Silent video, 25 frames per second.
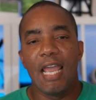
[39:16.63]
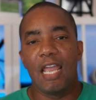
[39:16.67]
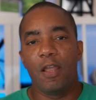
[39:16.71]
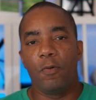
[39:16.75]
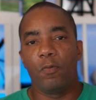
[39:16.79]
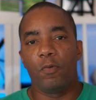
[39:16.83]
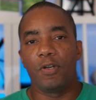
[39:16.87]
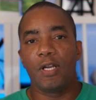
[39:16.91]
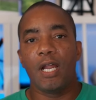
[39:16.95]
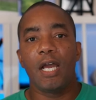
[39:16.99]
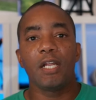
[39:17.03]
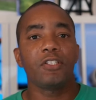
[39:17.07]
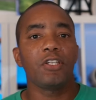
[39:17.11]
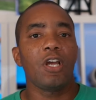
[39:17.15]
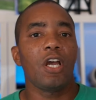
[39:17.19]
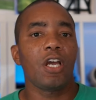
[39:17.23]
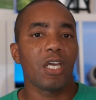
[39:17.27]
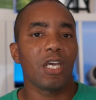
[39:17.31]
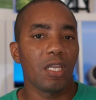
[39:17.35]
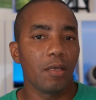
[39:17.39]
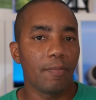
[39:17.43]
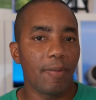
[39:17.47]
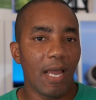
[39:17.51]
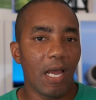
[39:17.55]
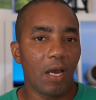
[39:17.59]
if we're not
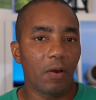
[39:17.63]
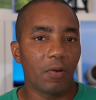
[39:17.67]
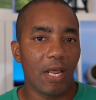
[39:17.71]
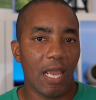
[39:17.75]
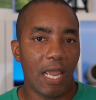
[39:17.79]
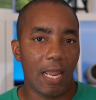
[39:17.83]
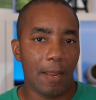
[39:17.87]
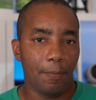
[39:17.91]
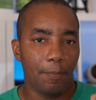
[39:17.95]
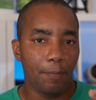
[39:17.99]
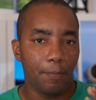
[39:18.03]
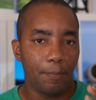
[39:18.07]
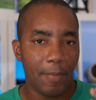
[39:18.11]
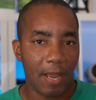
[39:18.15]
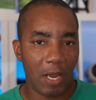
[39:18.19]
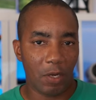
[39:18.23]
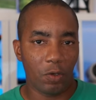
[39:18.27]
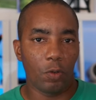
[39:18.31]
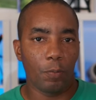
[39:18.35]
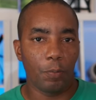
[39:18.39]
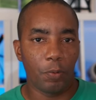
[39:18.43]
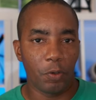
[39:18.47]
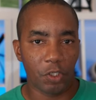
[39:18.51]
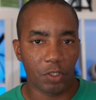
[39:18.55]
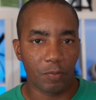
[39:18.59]
talking about a
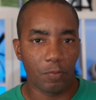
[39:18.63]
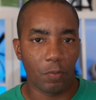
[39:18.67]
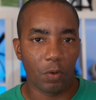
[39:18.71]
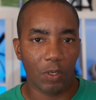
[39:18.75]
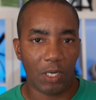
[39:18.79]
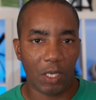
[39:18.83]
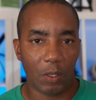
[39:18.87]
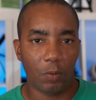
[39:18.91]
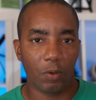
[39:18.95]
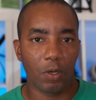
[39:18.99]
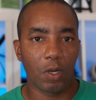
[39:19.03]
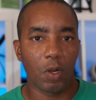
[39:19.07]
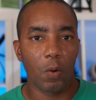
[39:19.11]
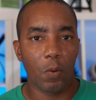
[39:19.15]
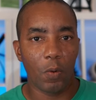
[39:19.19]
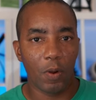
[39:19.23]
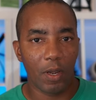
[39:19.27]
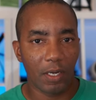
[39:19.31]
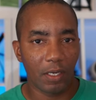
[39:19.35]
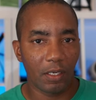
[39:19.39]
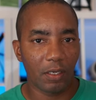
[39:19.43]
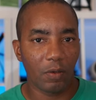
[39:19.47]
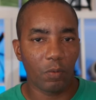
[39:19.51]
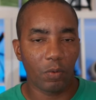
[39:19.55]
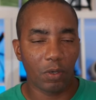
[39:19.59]
manual push mower, like we're
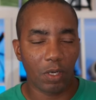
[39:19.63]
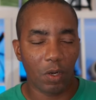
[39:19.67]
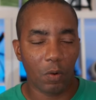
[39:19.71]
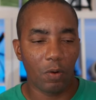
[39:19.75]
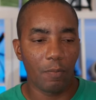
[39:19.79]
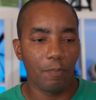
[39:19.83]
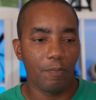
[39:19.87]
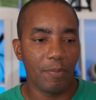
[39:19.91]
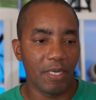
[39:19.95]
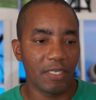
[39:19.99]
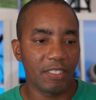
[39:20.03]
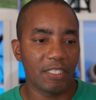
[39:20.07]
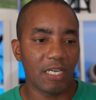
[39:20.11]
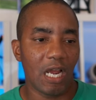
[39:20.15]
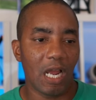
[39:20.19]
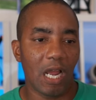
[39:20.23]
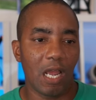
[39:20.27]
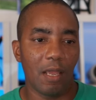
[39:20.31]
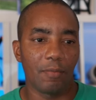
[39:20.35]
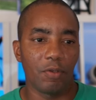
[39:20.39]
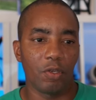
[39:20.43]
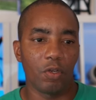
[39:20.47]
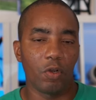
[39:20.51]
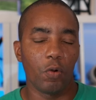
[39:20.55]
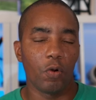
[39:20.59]
going big
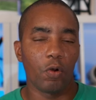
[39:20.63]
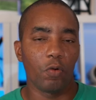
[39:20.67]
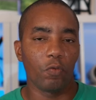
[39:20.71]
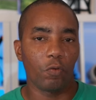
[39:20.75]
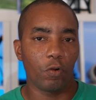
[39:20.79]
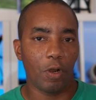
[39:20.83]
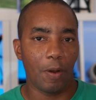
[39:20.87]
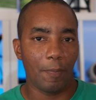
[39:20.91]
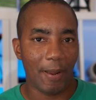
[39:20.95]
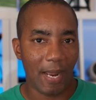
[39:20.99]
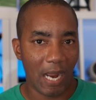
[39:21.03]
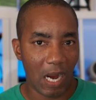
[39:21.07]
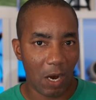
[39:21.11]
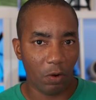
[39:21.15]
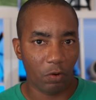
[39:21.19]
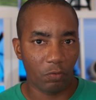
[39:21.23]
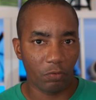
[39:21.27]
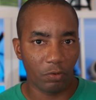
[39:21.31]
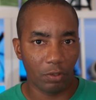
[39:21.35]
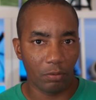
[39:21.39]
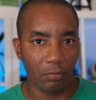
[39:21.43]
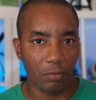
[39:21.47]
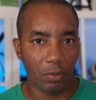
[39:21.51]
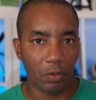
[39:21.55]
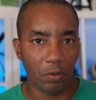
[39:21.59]
time, you're going for a powered
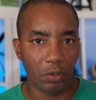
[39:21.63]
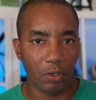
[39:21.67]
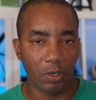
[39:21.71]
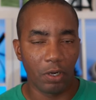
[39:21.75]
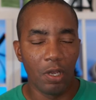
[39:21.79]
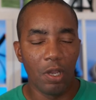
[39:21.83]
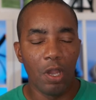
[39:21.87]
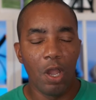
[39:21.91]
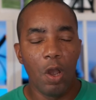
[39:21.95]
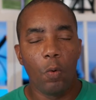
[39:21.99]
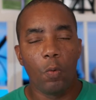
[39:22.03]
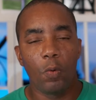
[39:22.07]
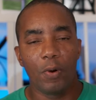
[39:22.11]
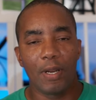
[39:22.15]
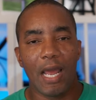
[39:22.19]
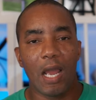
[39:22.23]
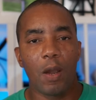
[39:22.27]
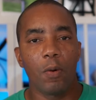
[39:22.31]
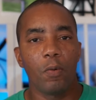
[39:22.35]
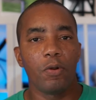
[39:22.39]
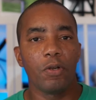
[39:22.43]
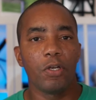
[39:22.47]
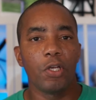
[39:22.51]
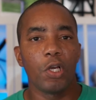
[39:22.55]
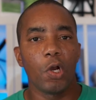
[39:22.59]
reel mower, what I
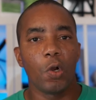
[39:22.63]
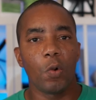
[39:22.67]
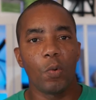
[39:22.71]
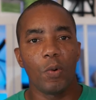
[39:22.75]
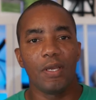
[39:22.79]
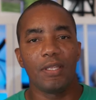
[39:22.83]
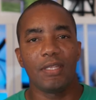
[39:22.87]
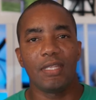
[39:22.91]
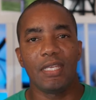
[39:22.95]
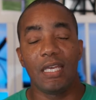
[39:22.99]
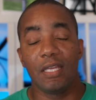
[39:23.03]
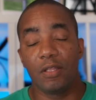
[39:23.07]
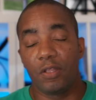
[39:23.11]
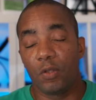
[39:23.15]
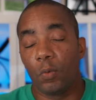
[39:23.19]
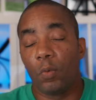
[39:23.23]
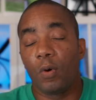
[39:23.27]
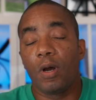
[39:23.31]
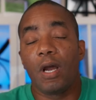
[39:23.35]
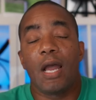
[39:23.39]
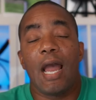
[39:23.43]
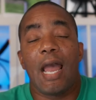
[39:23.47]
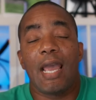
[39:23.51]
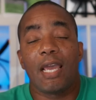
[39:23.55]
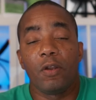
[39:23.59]
would go with,
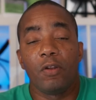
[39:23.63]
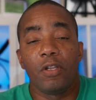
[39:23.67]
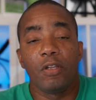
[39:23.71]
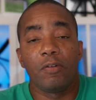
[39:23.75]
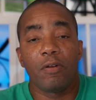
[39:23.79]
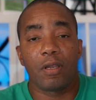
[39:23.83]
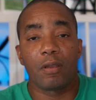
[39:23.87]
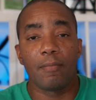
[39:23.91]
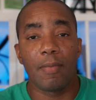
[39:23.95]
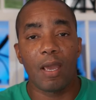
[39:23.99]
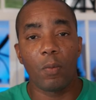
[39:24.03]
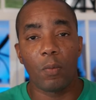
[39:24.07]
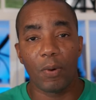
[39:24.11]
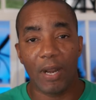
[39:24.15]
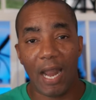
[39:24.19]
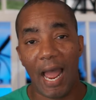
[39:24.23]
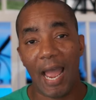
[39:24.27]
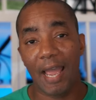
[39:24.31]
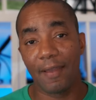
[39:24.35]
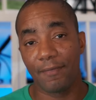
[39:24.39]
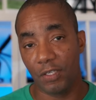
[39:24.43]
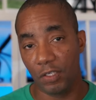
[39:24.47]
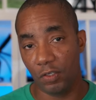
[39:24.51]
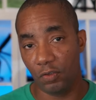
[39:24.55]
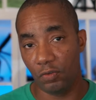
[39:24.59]
I can only recommend what
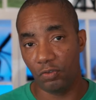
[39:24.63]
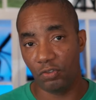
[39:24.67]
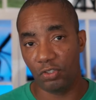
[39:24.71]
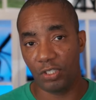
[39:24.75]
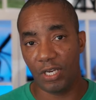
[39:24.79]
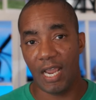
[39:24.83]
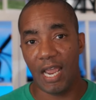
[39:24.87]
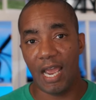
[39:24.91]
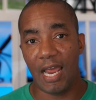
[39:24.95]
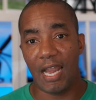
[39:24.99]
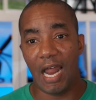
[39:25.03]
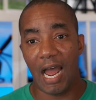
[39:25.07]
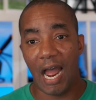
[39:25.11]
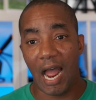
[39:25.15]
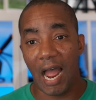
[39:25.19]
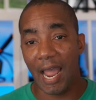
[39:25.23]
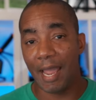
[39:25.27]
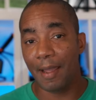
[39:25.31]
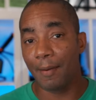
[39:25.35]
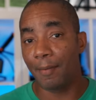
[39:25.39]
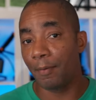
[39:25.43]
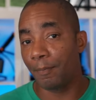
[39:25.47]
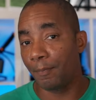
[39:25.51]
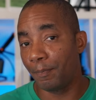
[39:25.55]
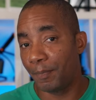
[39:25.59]
I've used, and I
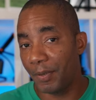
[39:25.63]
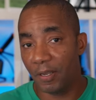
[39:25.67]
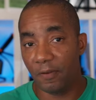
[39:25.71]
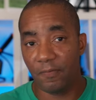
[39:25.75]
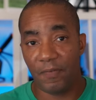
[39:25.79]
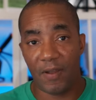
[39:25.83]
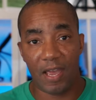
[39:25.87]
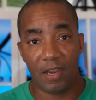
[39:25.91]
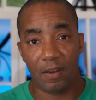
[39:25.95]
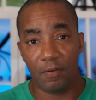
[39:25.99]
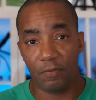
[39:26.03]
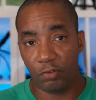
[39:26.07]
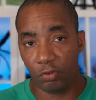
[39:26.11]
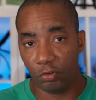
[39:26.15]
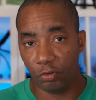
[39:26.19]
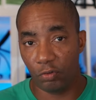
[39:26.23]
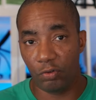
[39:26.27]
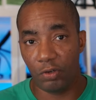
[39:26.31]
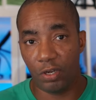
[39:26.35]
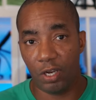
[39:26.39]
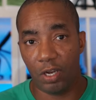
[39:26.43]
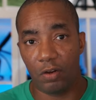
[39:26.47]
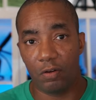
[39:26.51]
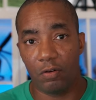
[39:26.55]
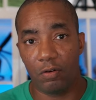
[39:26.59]
am a big fan of True
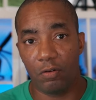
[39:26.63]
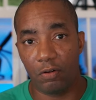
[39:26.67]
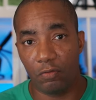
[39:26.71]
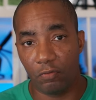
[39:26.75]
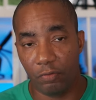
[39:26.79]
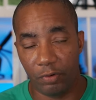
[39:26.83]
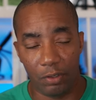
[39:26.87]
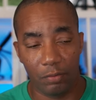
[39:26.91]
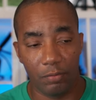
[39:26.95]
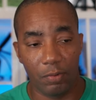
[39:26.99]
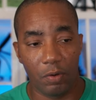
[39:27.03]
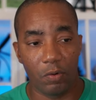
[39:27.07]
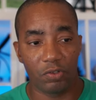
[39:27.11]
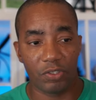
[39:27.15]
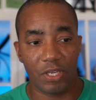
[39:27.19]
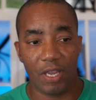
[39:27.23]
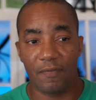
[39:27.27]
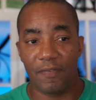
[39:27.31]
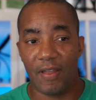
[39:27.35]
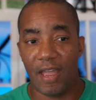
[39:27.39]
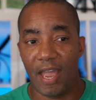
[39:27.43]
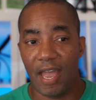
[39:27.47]
Cut reel mowers.